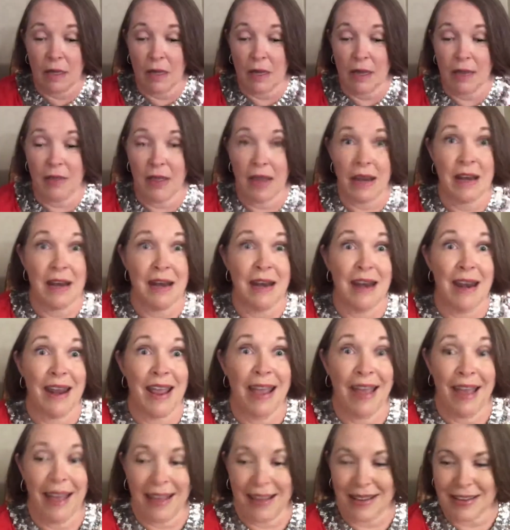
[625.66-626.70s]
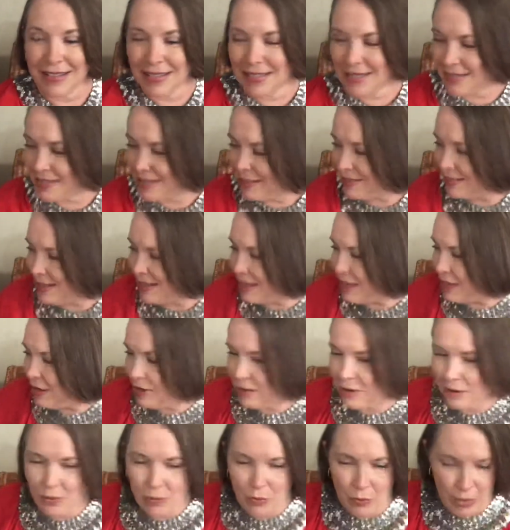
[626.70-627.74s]
the next thing
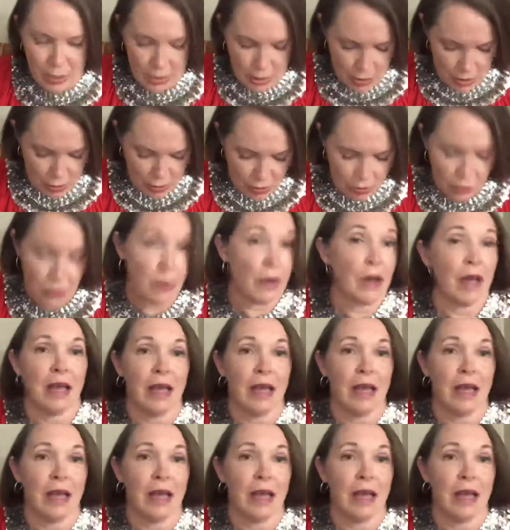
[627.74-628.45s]
we do